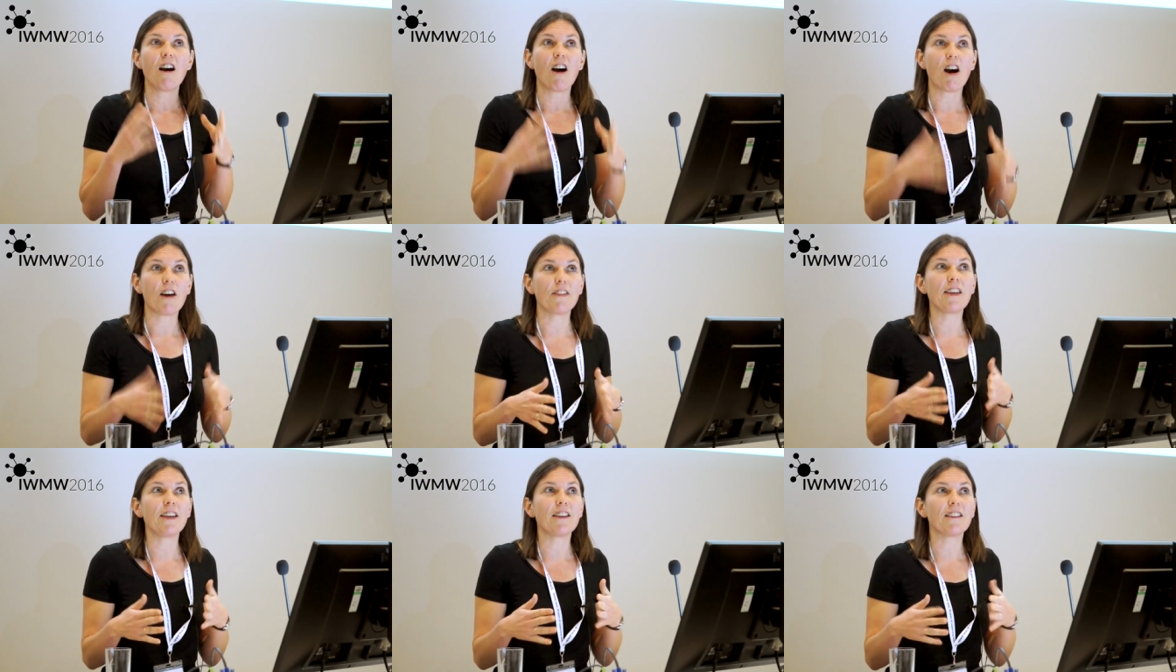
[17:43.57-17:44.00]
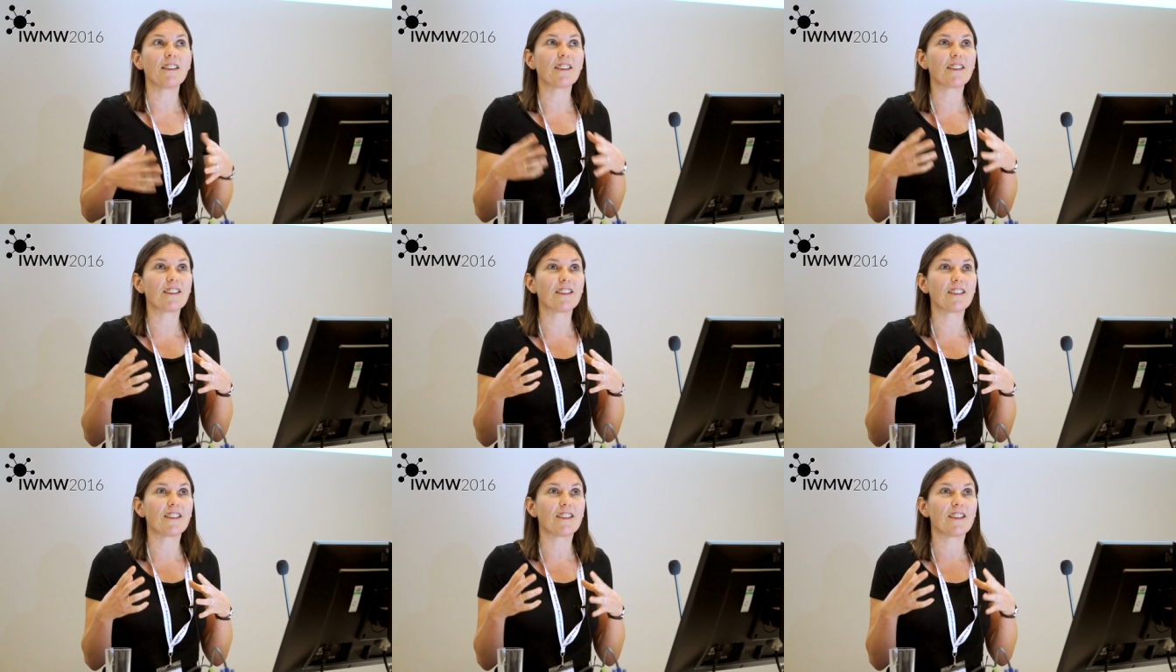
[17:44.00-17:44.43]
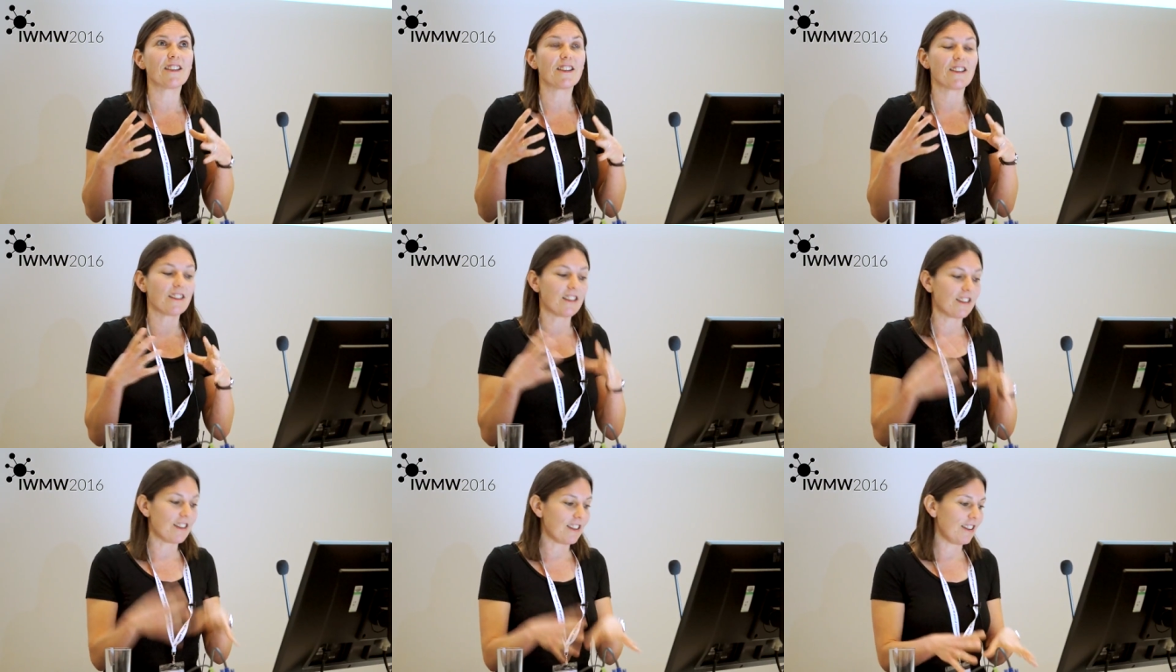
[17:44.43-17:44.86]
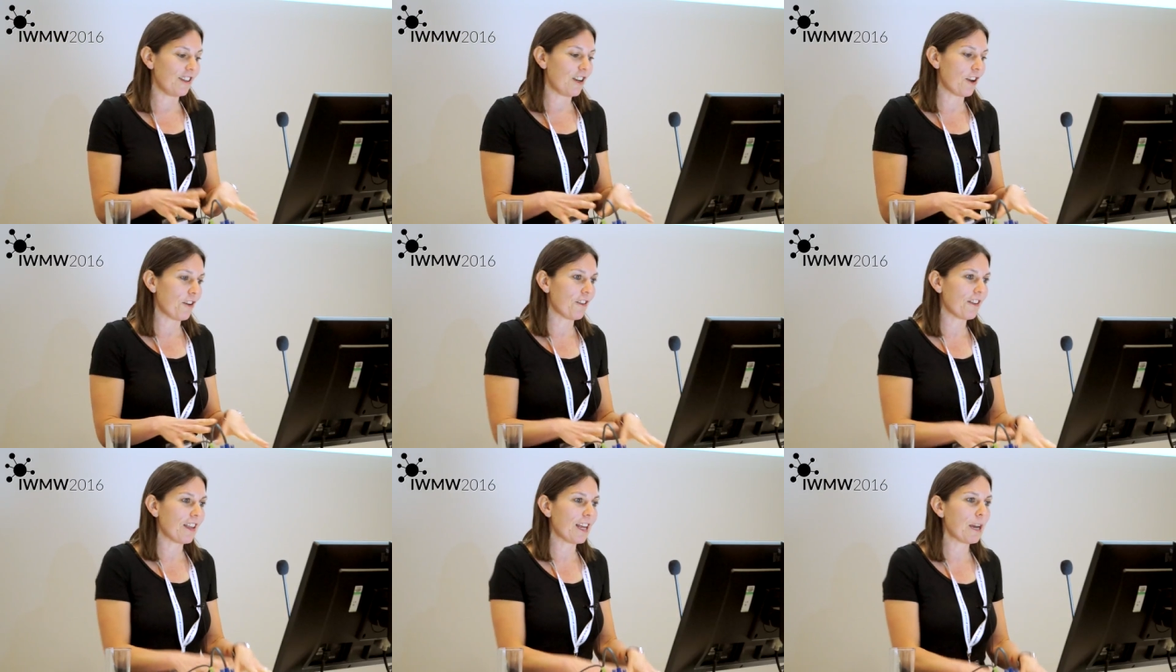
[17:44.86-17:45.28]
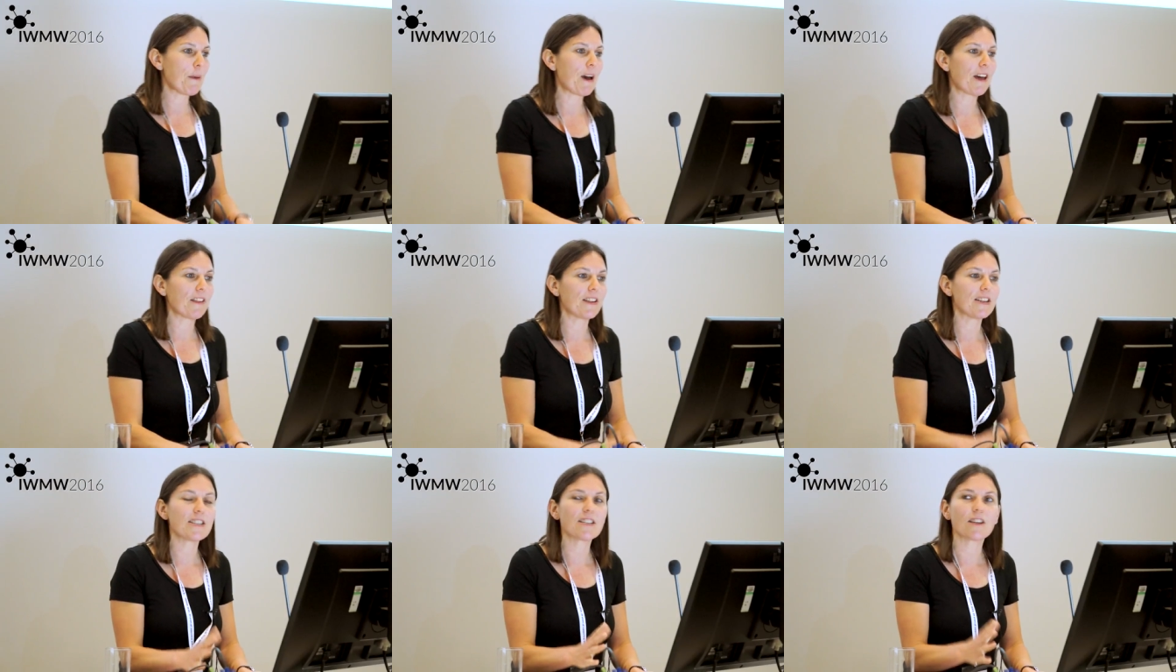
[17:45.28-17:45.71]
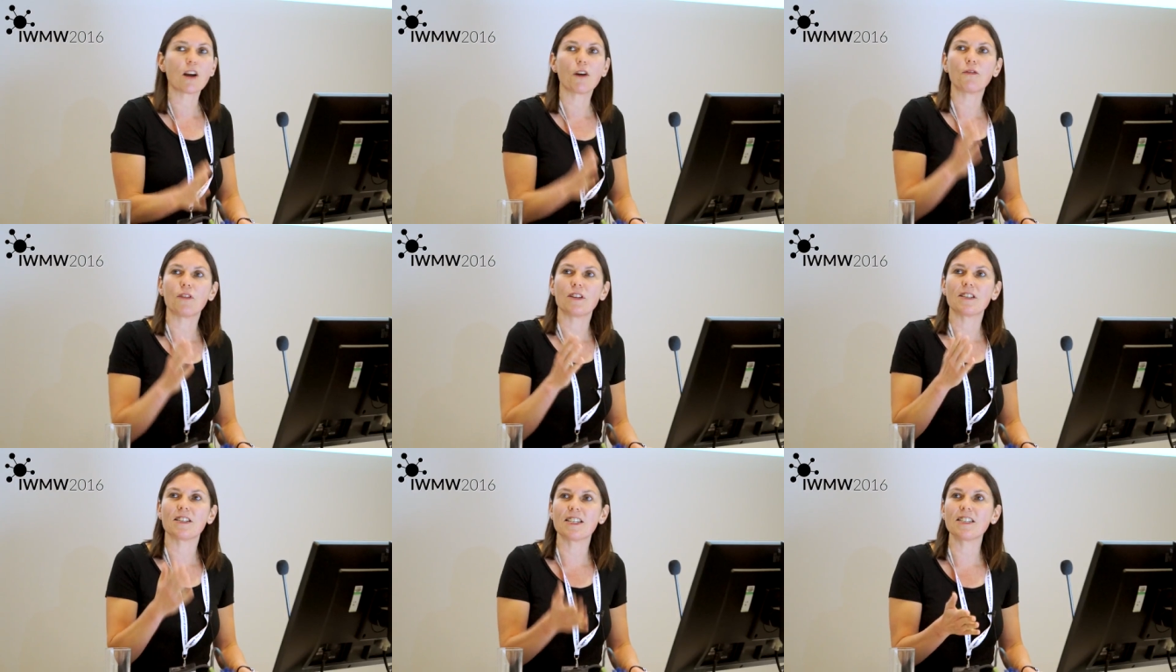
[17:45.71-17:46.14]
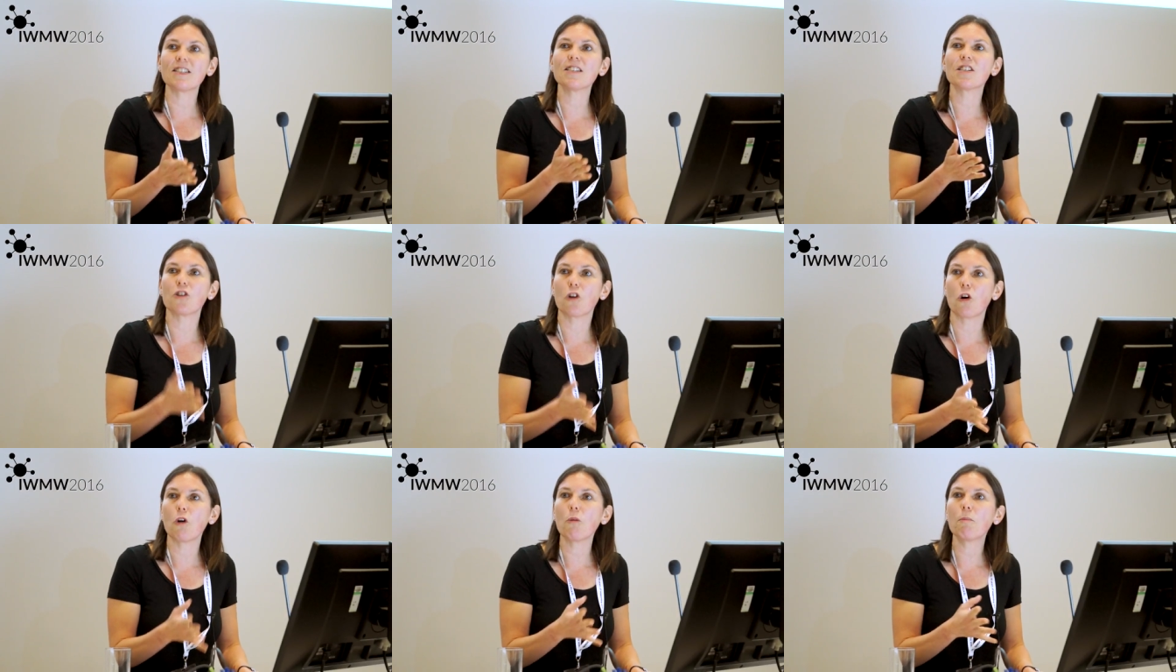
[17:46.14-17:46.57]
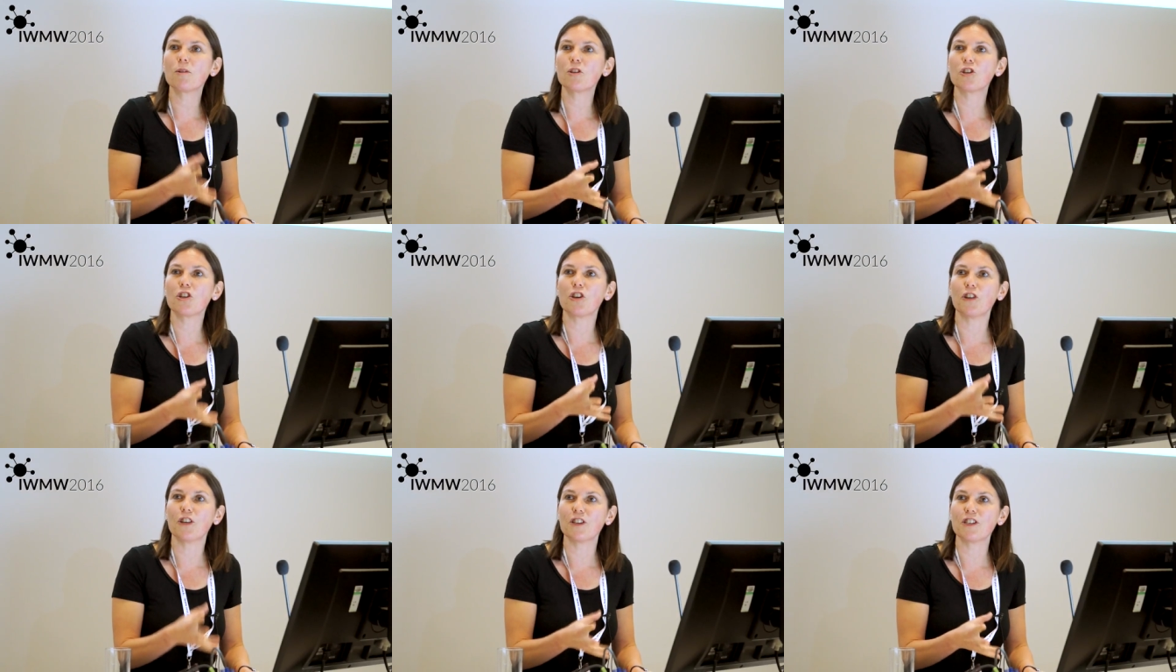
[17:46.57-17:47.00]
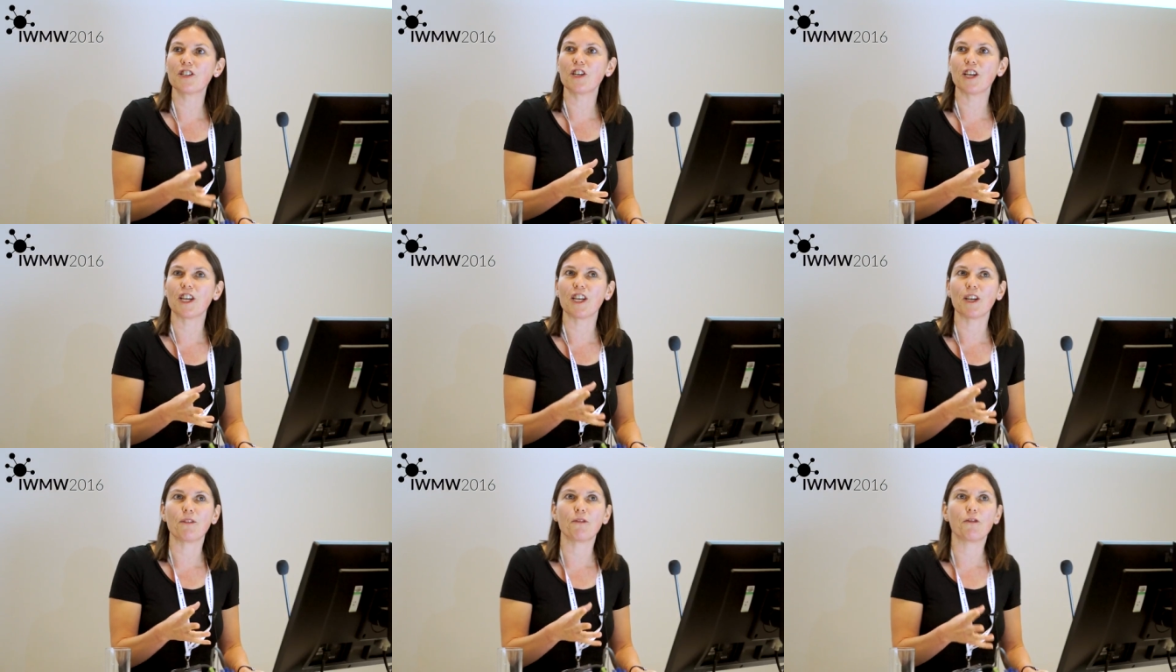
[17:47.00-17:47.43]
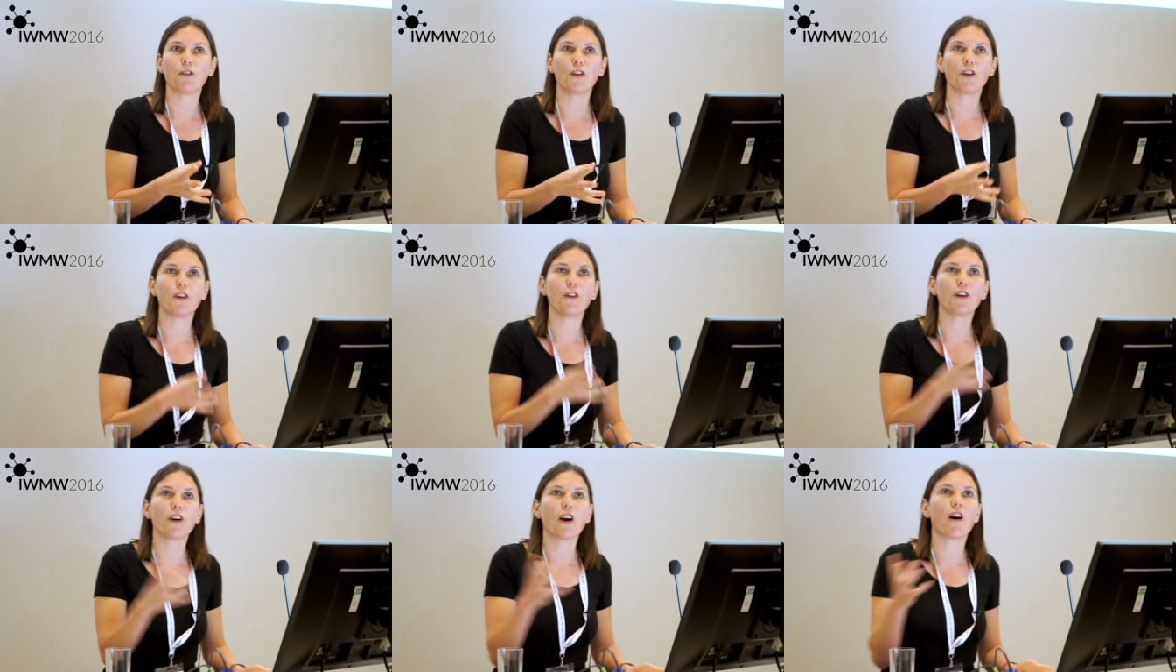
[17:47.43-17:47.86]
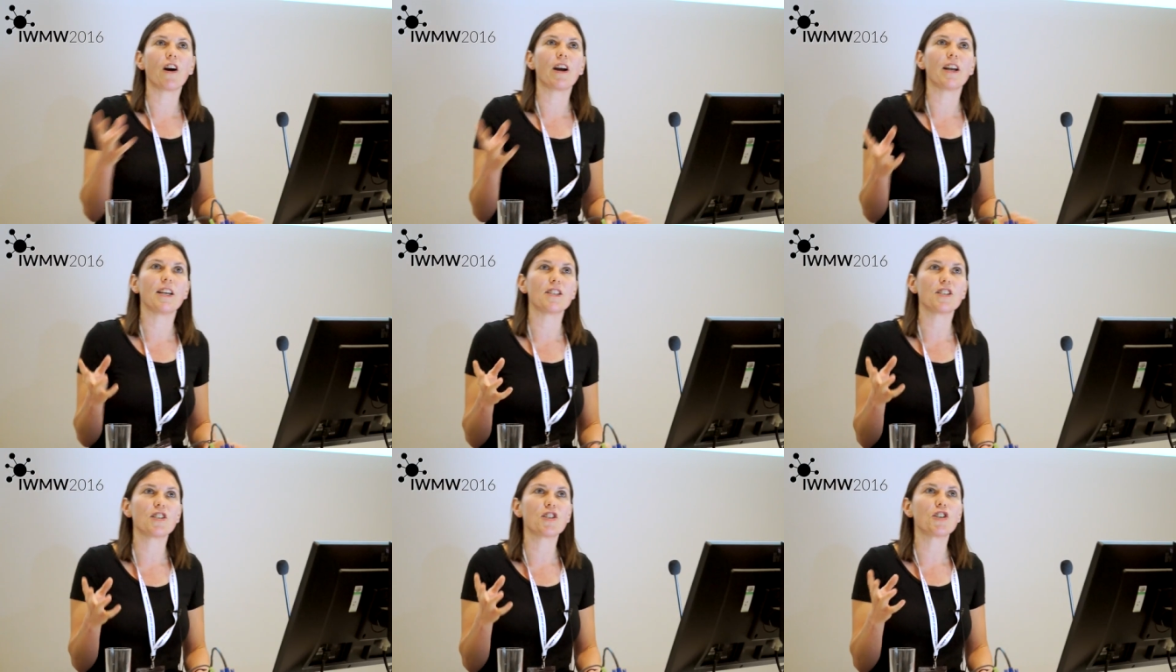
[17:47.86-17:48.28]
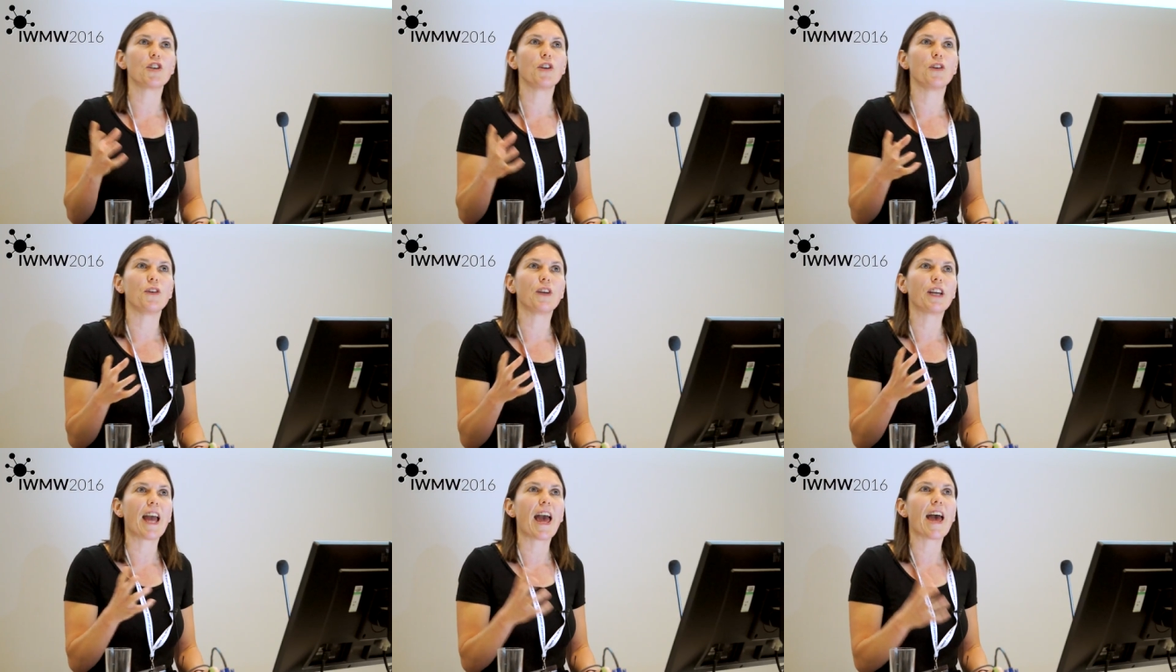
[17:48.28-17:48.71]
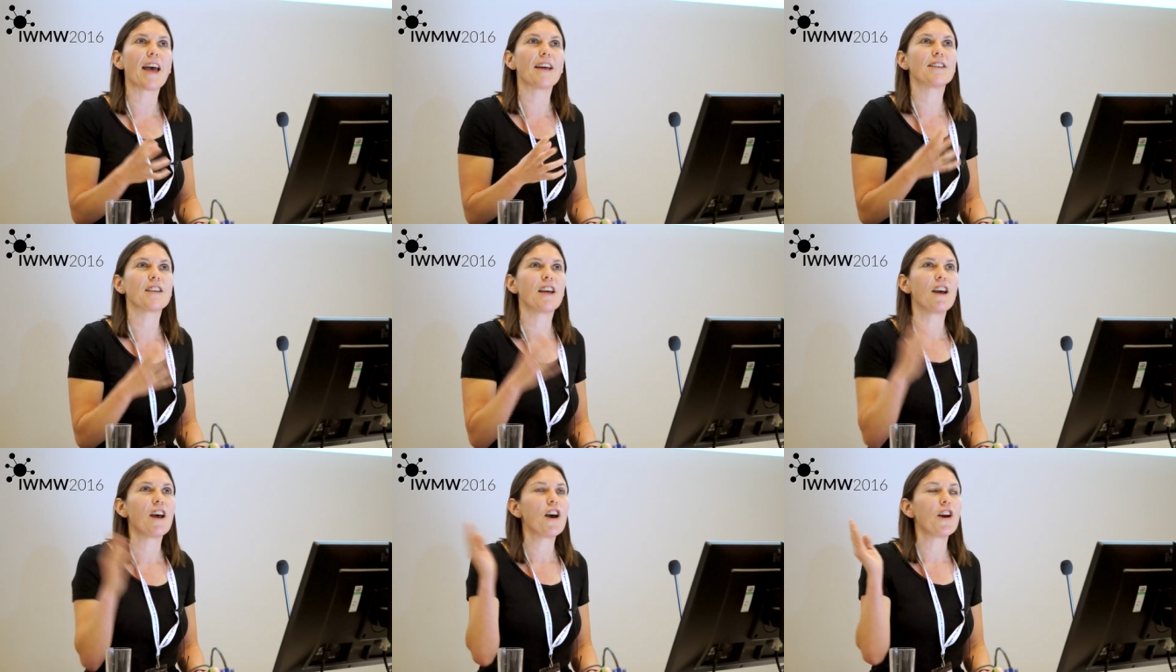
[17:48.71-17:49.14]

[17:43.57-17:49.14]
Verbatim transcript: I think you know, the thing about this stuff is this is an opportunity for you guys to get